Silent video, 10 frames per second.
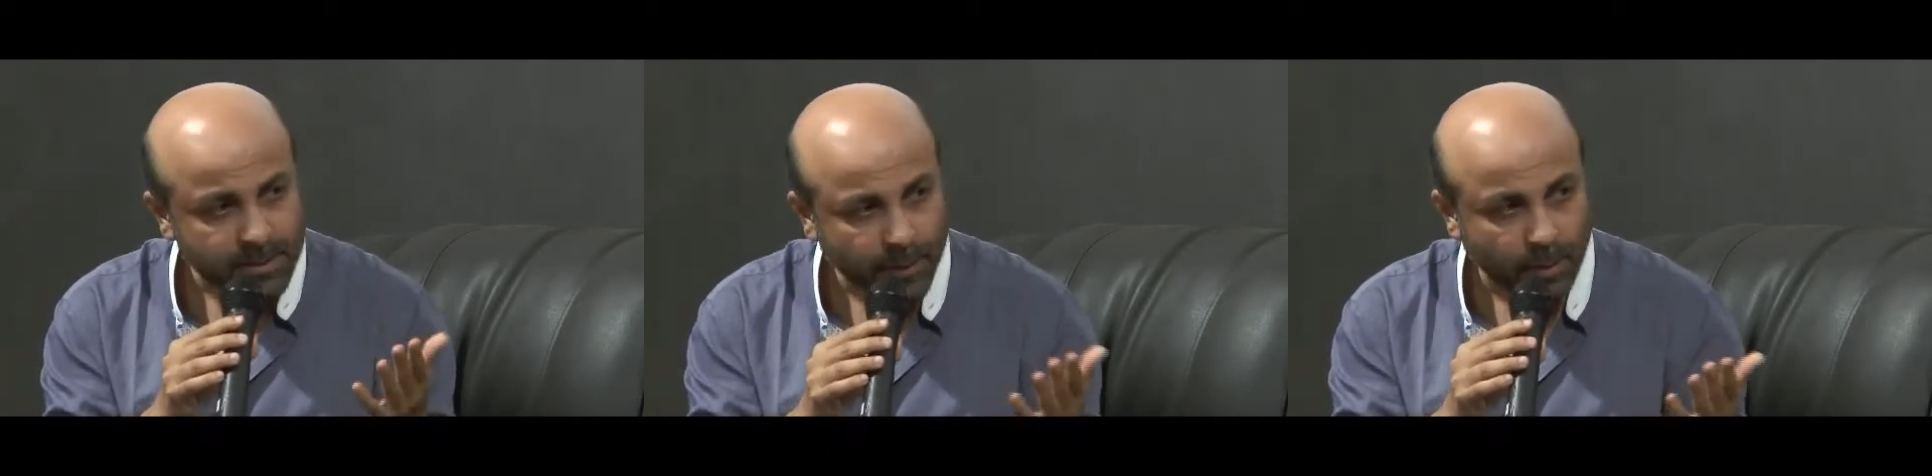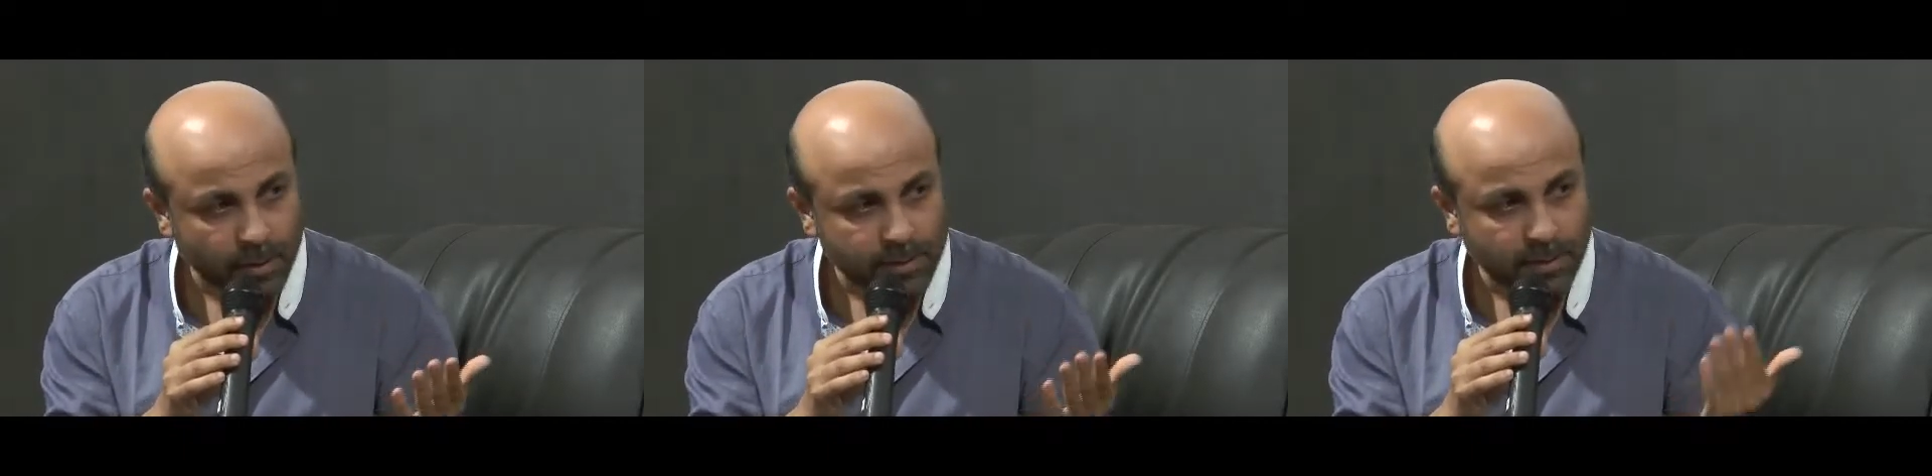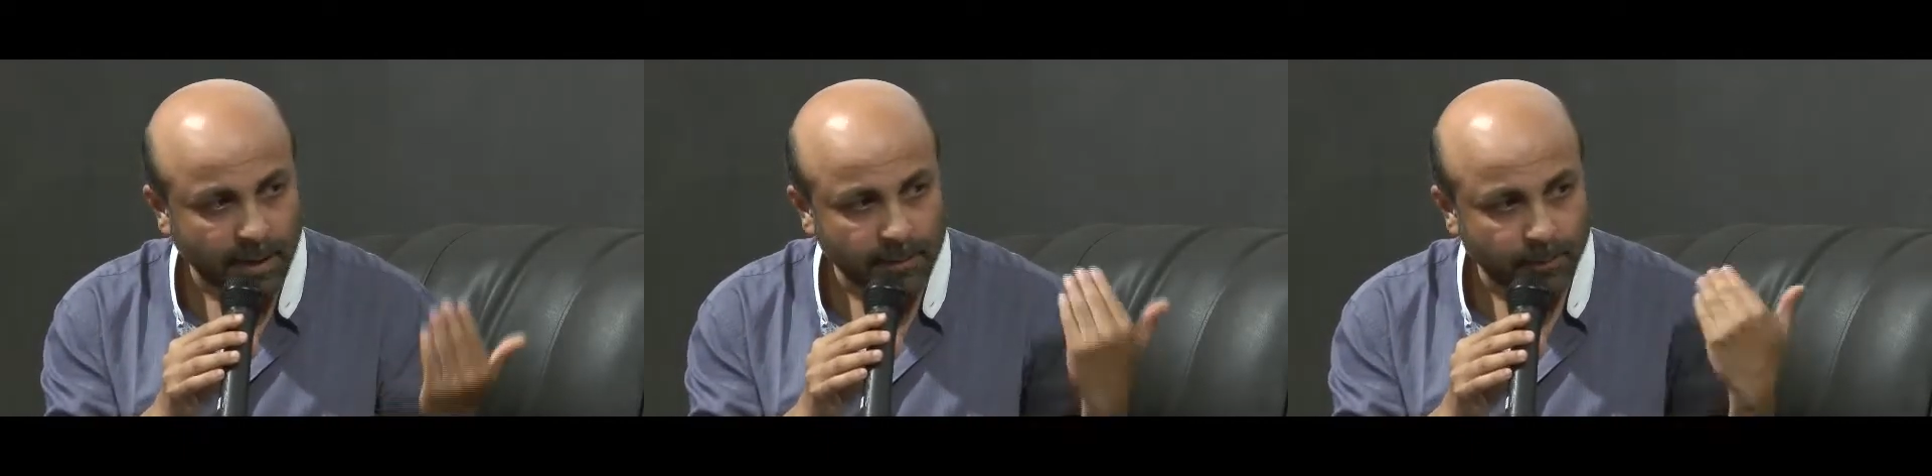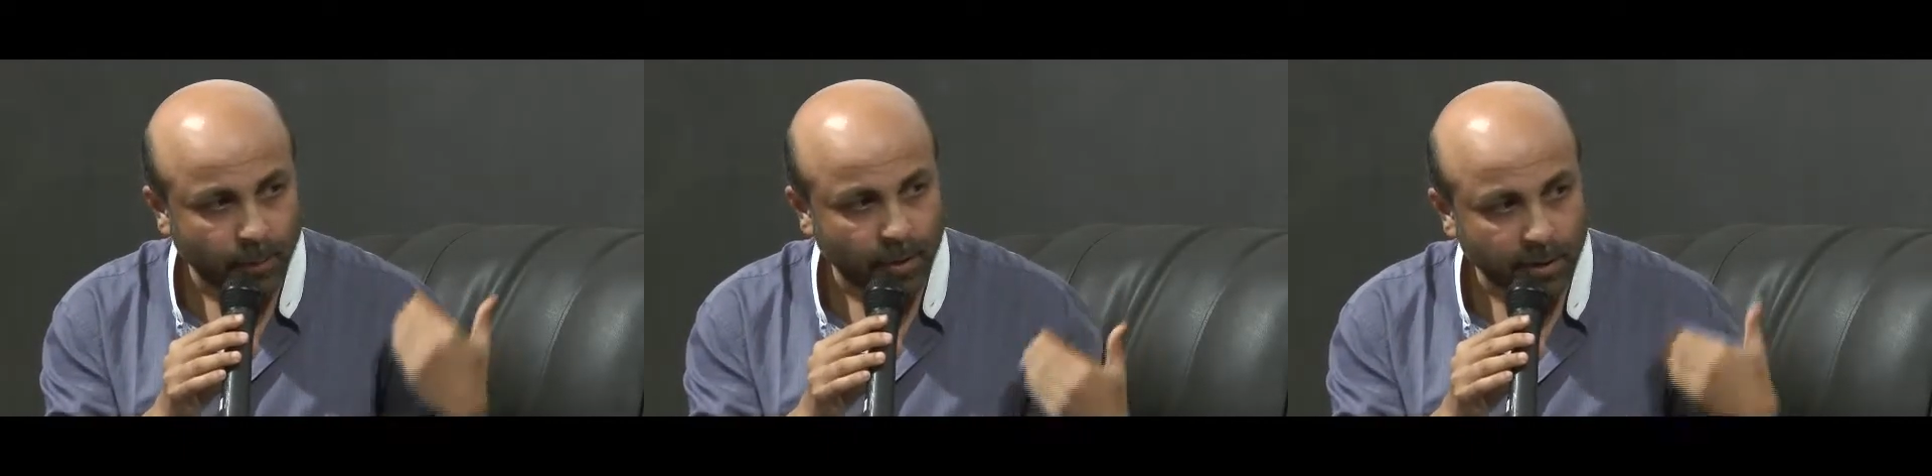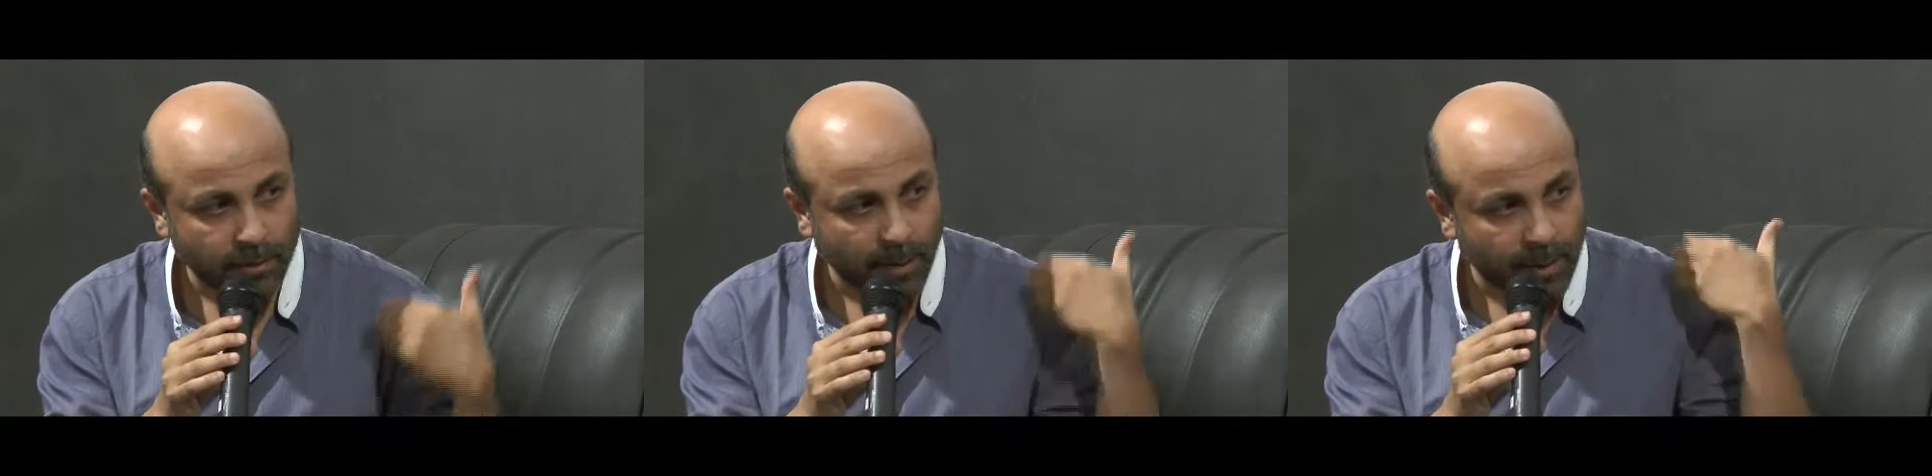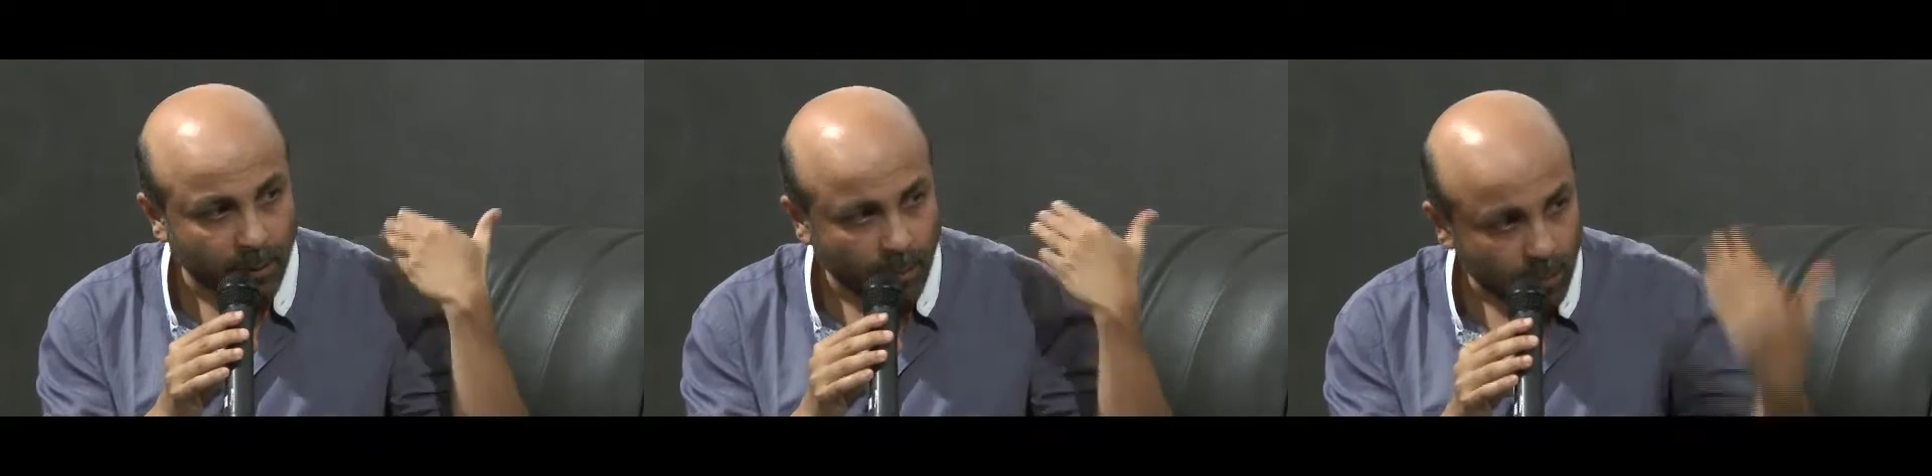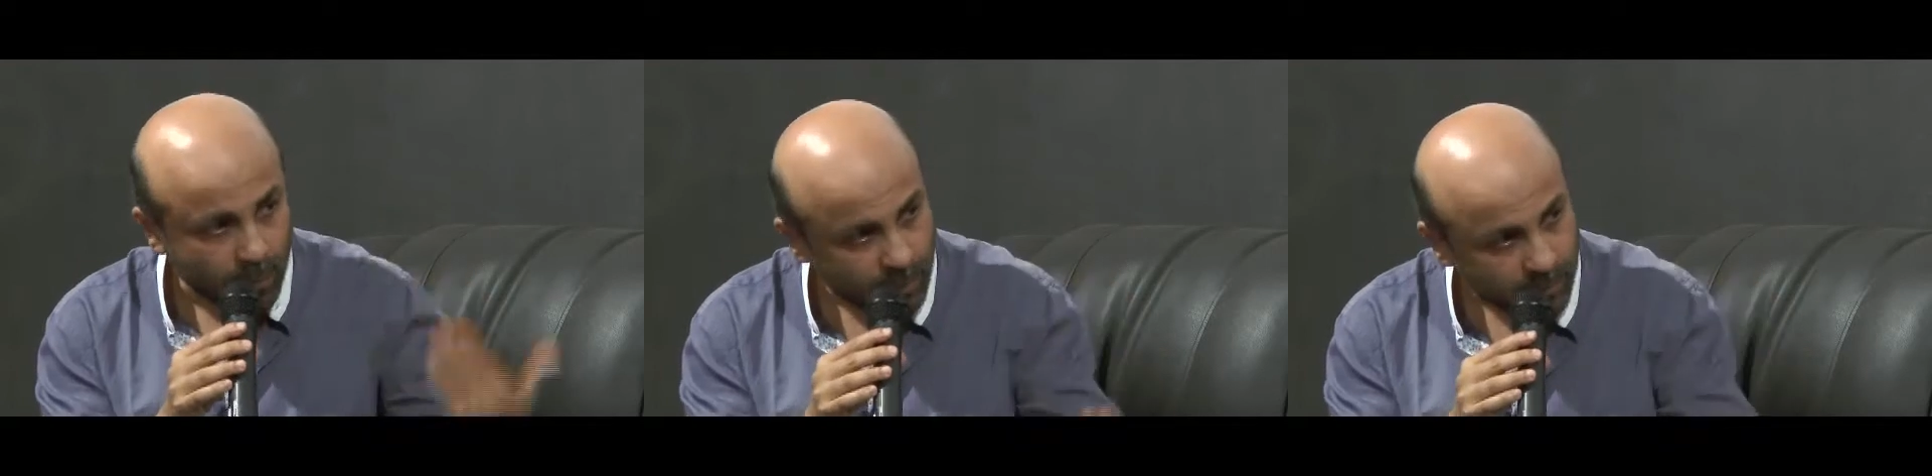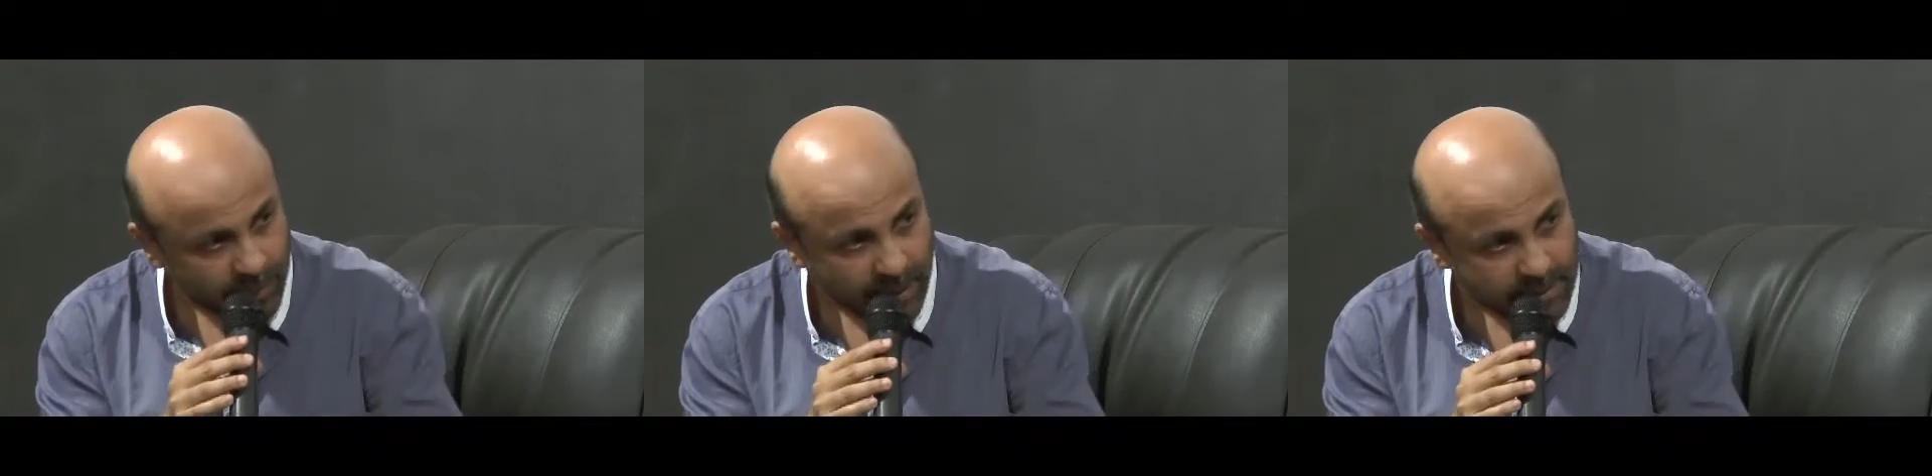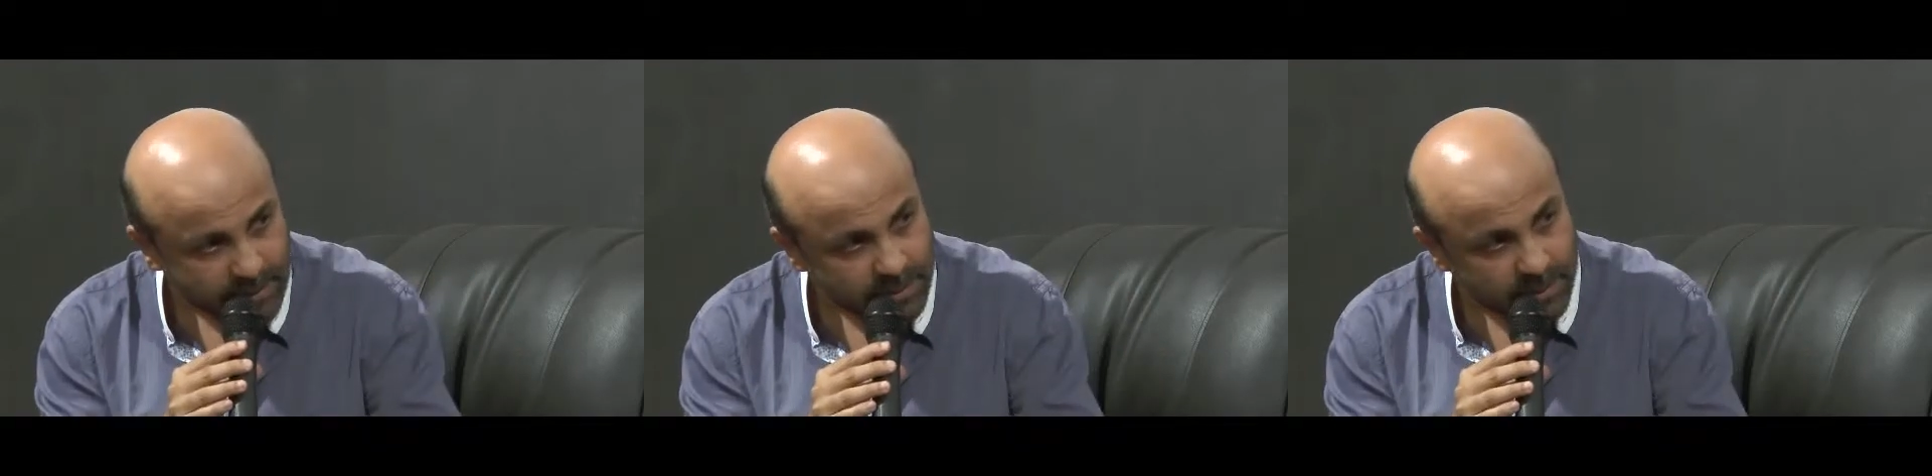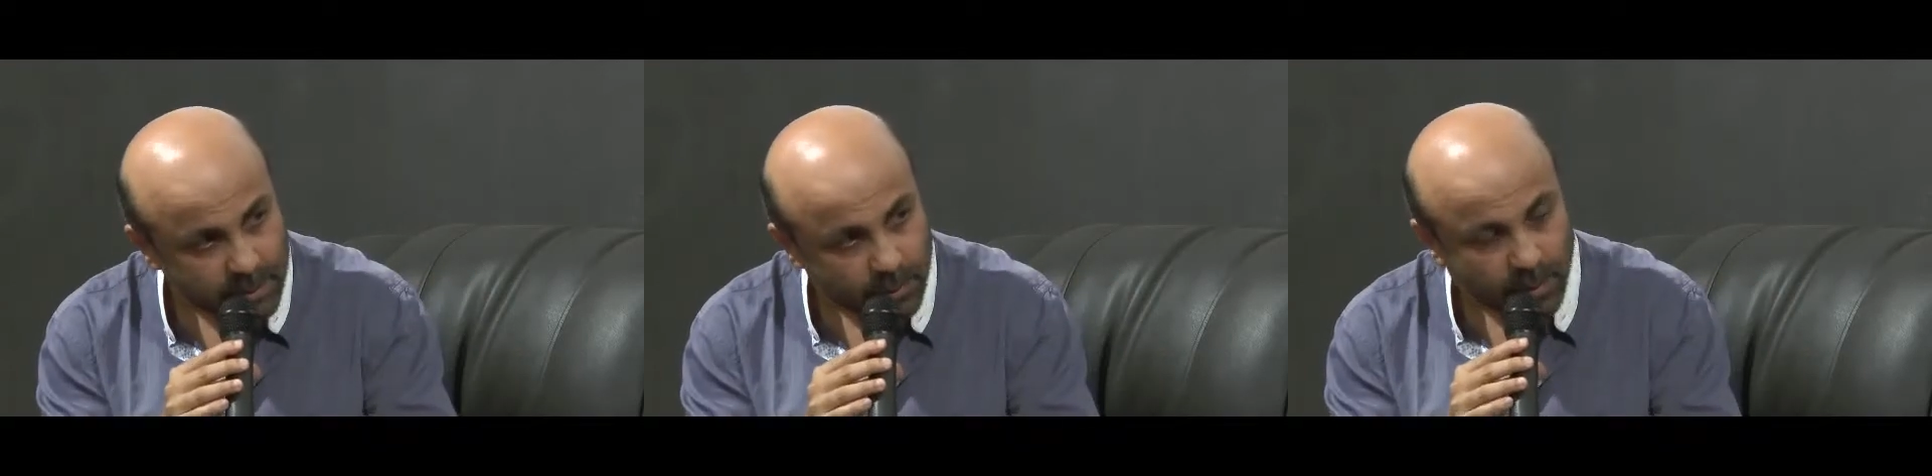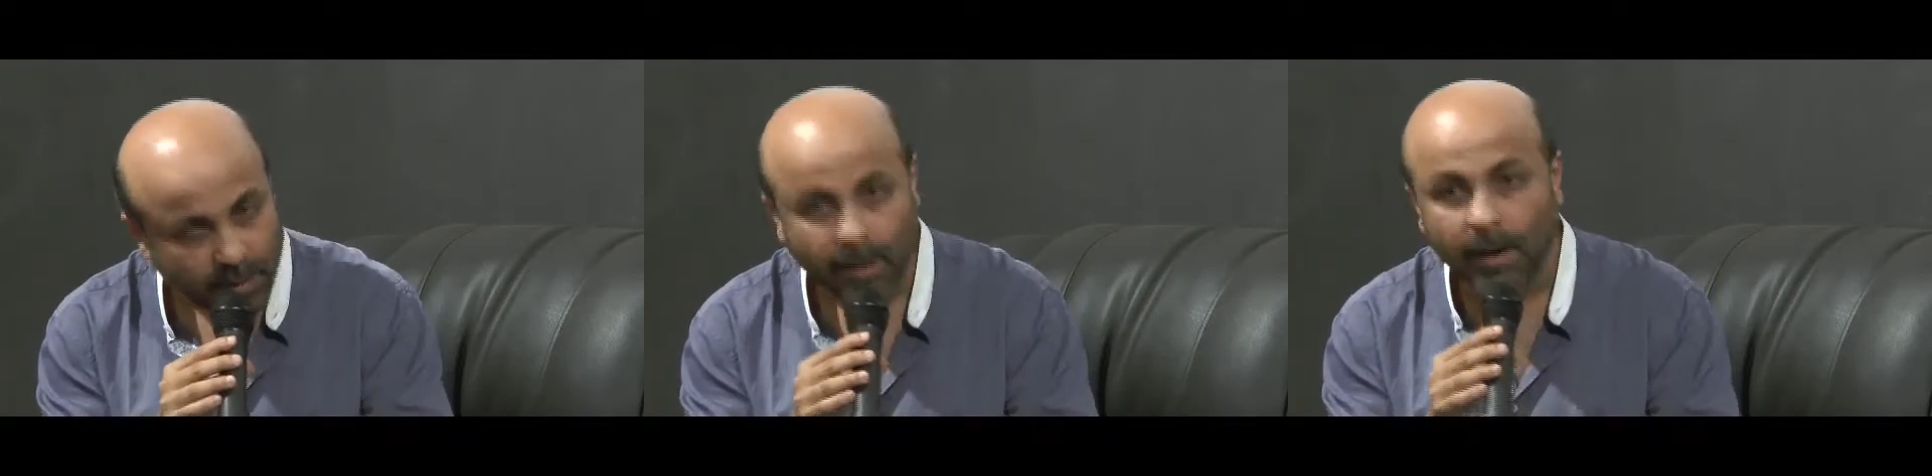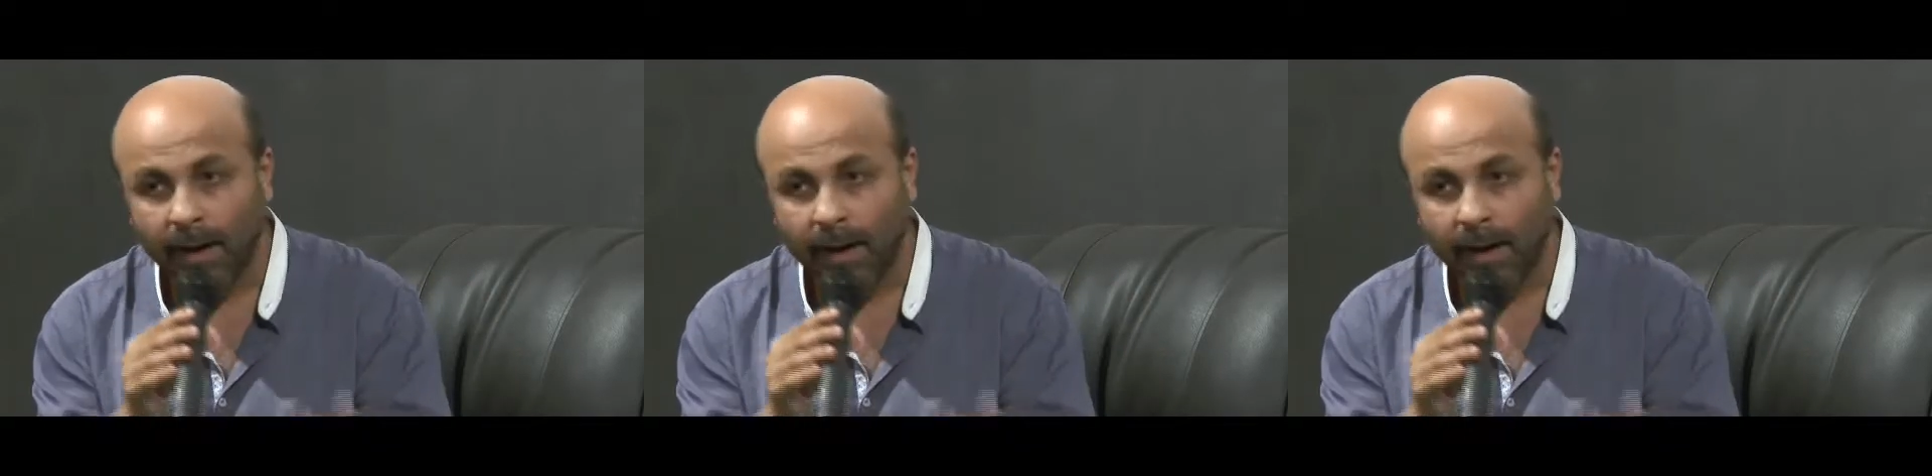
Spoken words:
because I put in my own finances into it,